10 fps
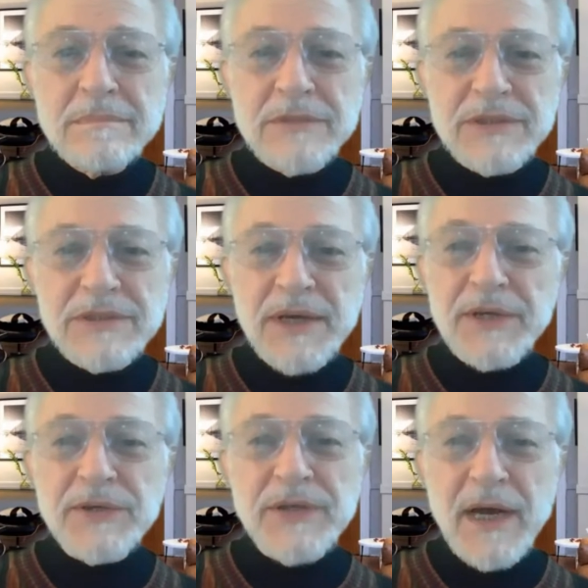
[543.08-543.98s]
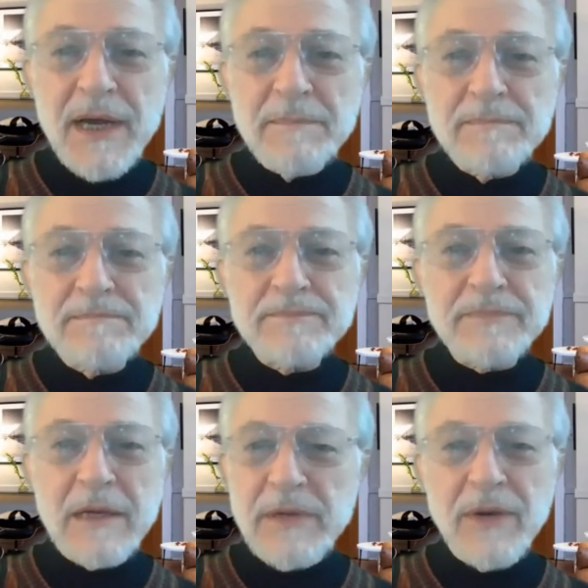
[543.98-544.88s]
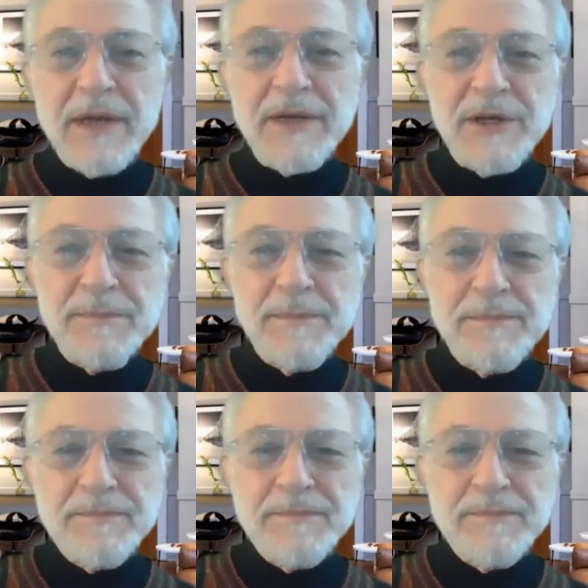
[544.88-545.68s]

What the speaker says: Just take your time. I'll be right here.